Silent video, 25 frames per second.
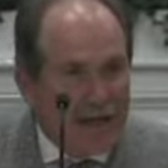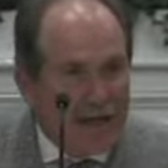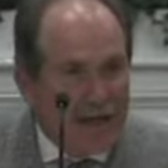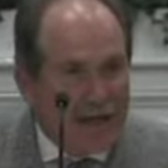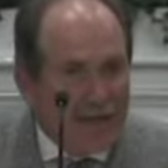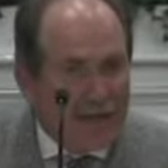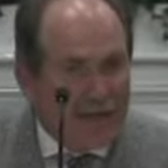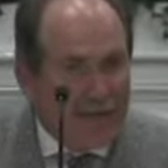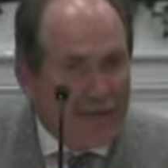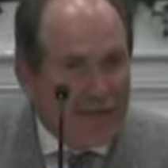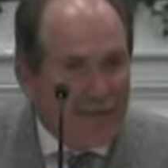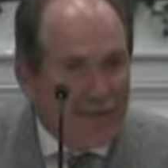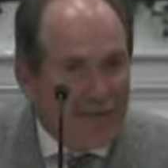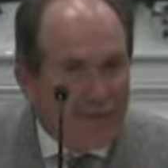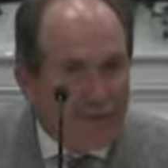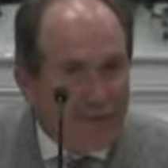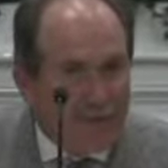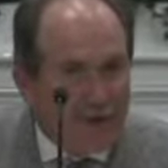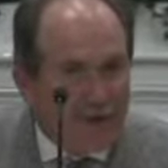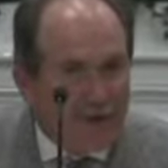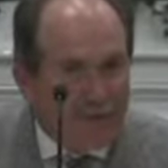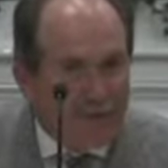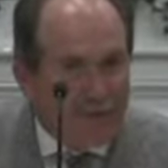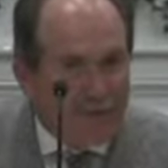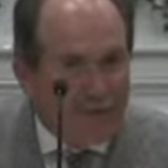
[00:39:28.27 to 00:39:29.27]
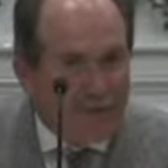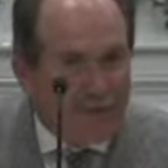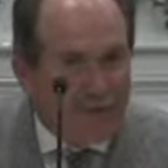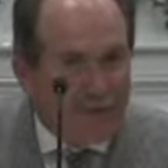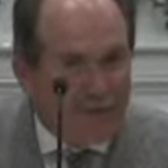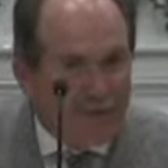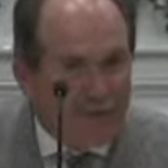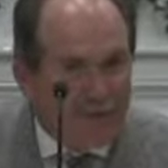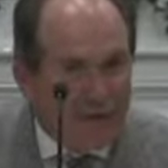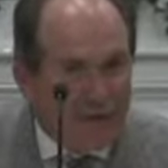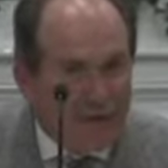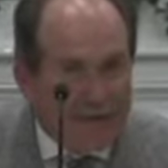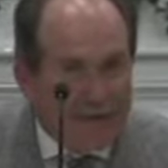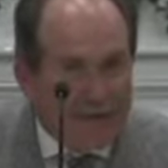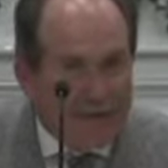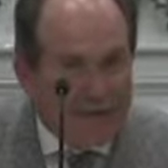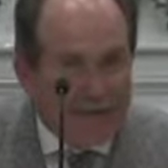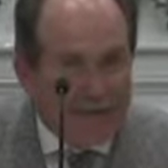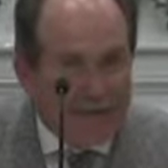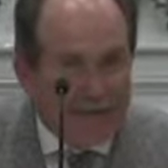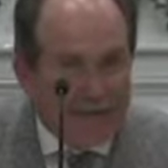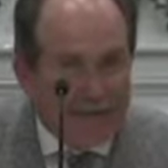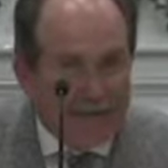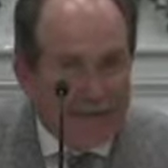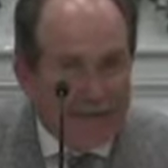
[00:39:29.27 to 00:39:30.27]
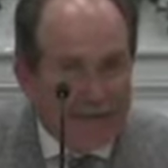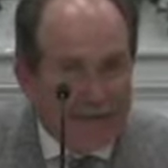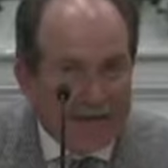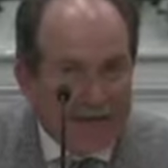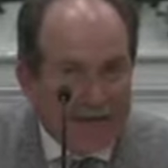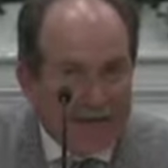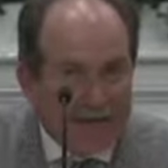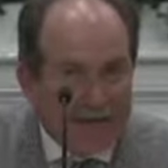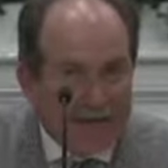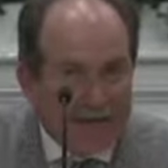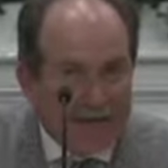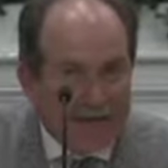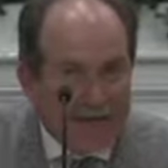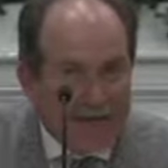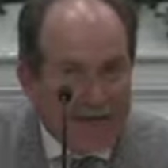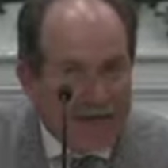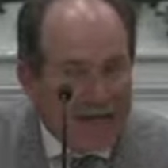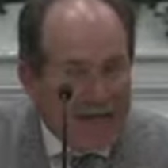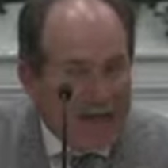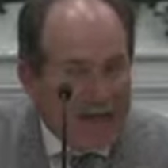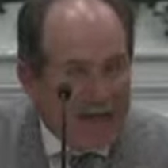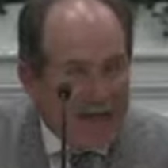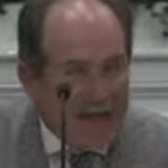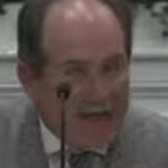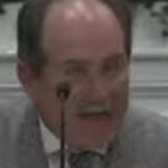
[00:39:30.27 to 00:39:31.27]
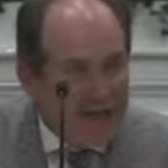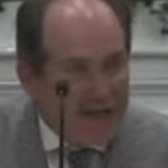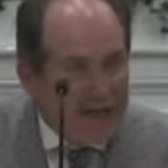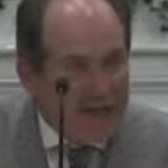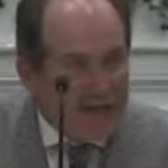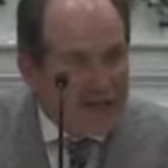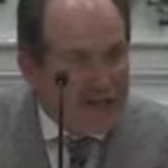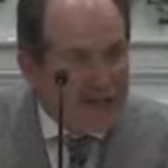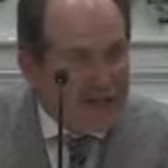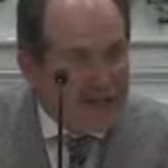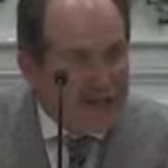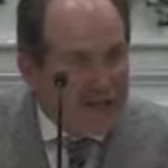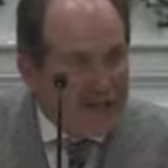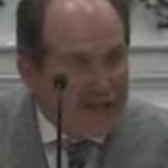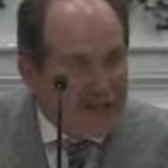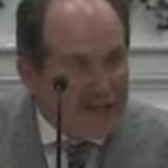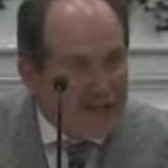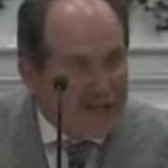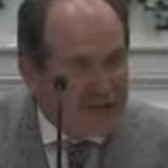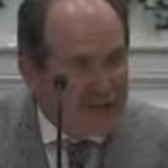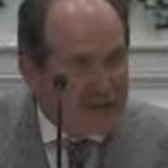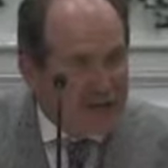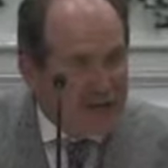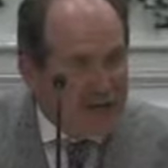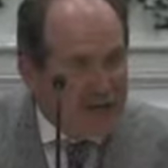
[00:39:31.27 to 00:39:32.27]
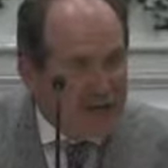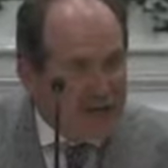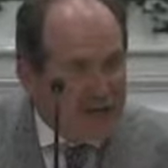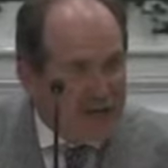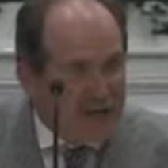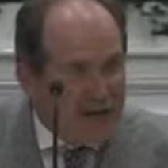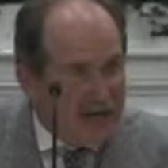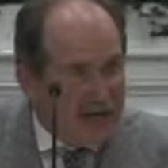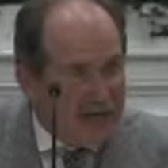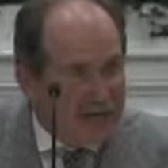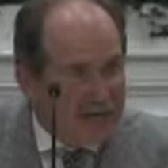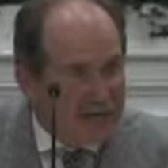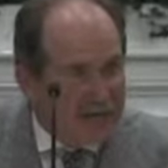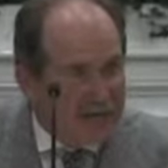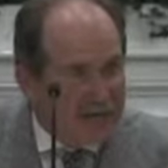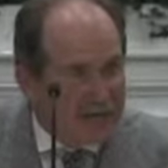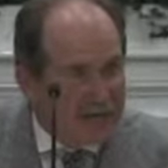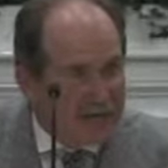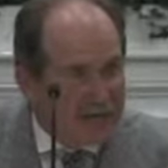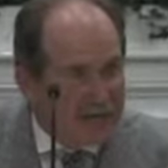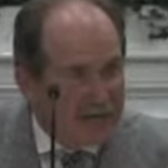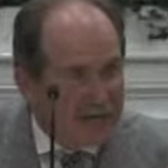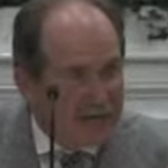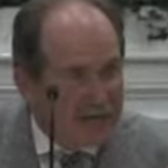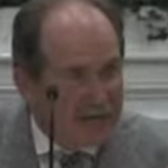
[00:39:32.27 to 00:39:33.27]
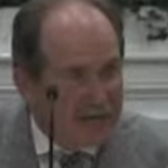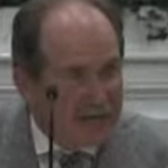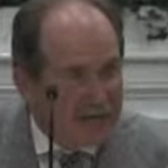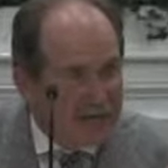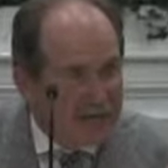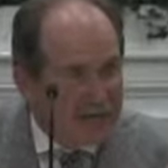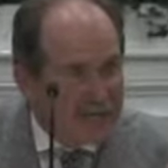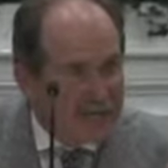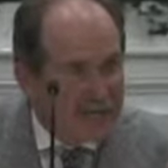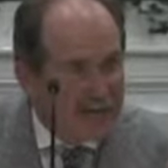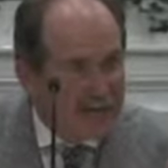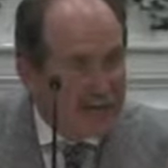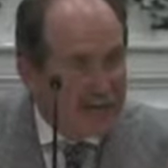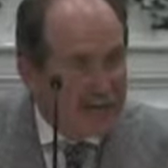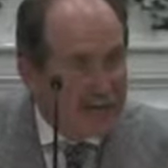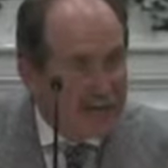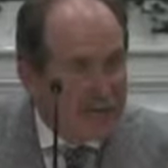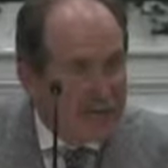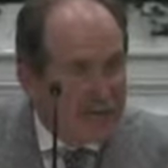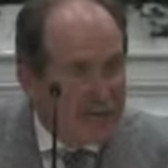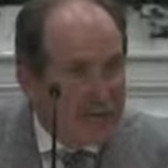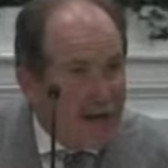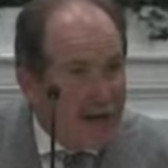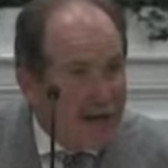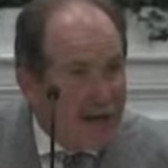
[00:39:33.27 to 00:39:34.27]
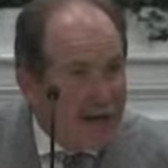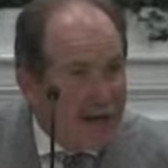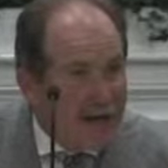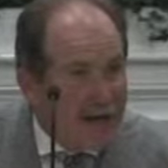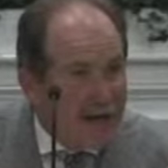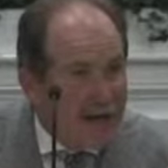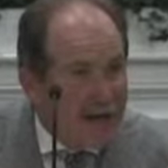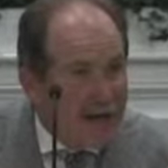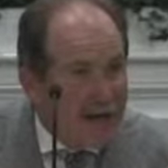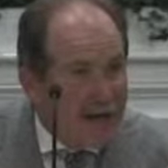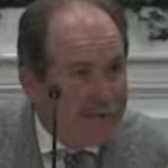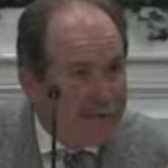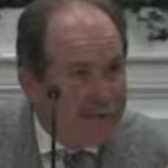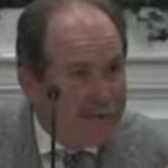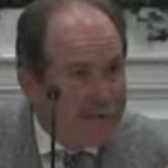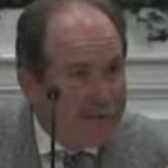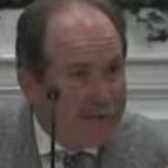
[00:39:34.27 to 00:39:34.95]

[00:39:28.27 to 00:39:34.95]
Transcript: Every one of you that are saved have access to God right now.